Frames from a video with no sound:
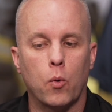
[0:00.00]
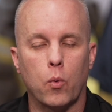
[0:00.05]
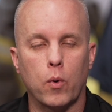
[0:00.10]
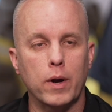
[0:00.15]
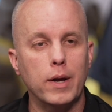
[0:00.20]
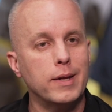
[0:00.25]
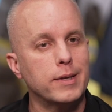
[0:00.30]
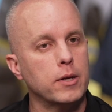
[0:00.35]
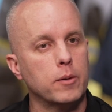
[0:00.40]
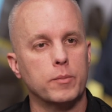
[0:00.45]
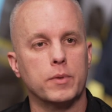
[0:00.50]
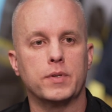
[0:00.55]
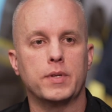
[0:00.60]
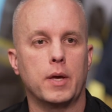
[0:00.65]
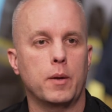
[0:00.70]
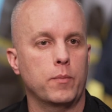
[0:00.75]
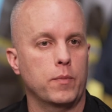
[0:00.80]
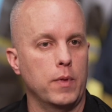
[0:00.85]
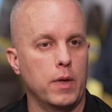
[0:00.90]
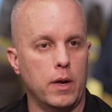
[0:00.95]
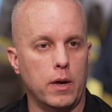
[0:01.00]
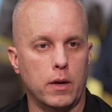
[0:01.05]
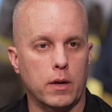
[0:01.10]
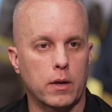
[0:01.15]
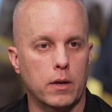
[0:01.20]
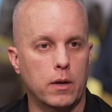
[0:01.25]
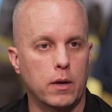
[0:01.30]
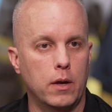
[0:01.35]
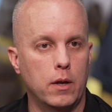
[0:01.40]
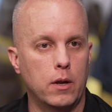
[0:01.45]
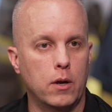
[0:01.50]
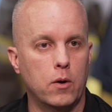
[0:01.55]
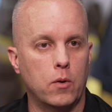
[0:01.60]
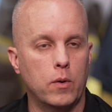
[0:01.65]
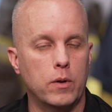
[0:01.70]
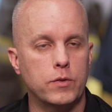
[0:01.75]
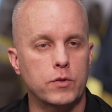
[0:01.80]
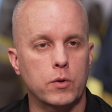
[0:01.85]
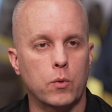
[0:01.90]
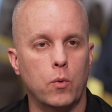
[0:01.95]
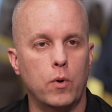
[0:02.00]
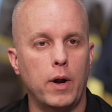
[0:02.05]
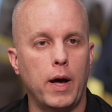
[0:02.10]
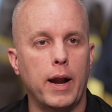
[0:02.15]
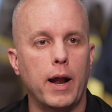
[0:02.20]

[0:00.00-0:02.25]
We're going to tell them the same thing, and so we're